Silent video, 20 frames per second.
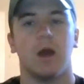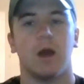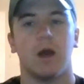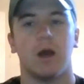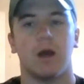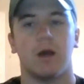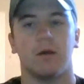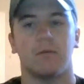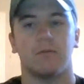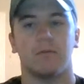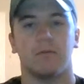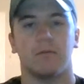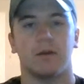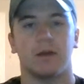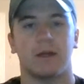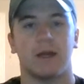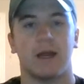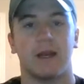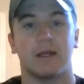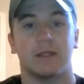Um, but
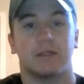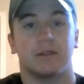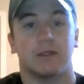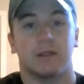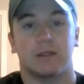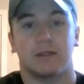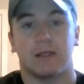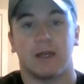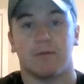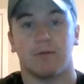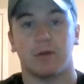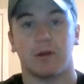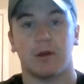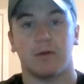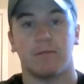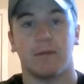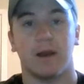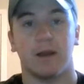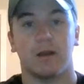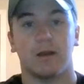again, it's the same with
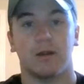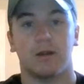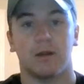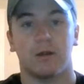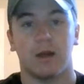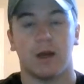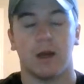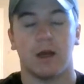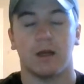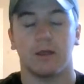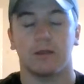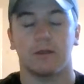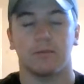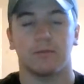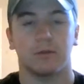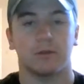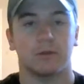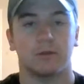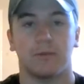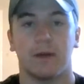men. Uh,
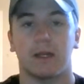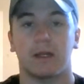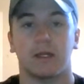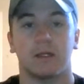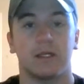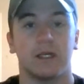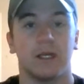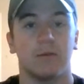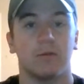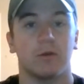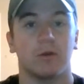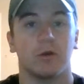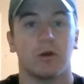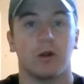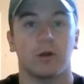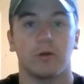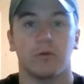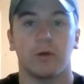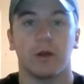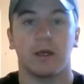just make the team and you're
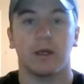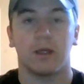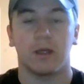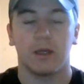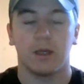on your way.